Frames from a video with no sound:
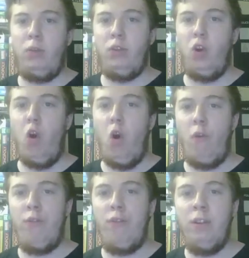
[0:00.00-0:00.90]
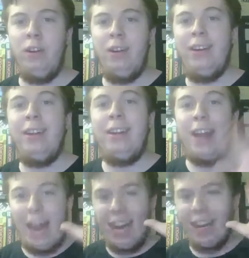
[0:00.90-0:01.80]
of North?
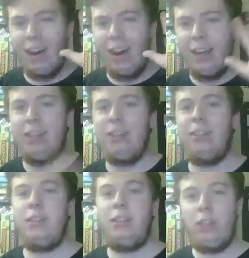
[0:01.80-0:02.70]
Hey guys!